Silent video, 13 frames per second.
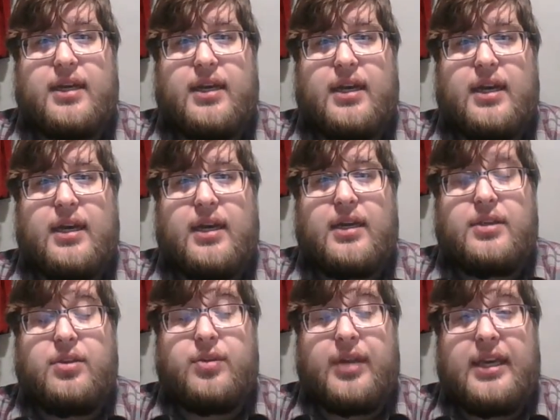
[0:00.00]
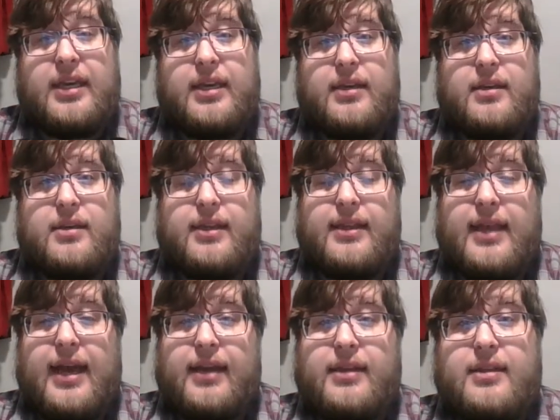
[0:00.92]
uh, unique in
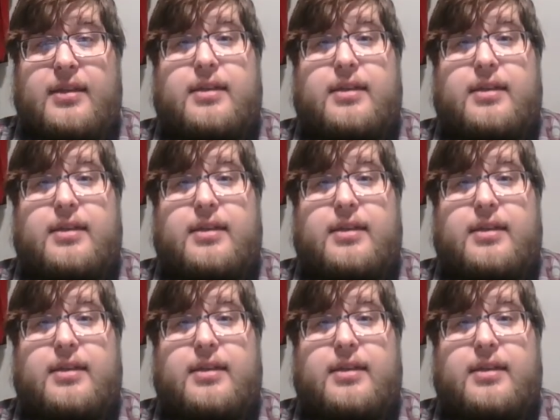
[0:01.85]
that